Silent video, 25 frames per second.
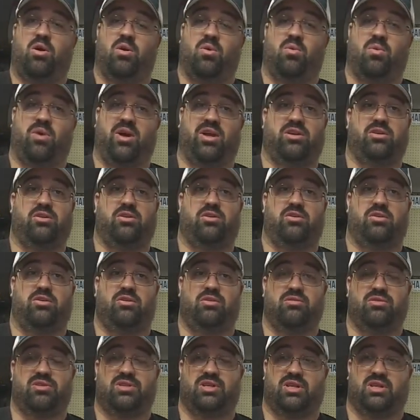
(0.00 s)
when you
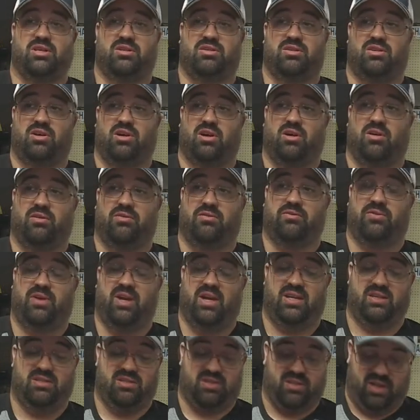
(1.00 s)
use this stuff,
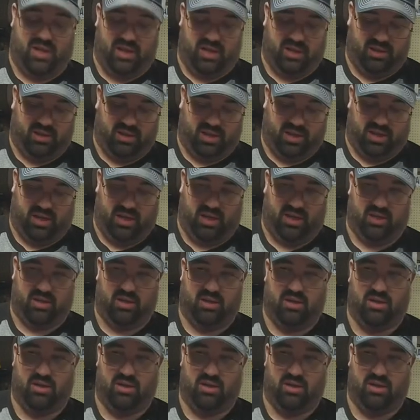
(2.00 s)
it's not like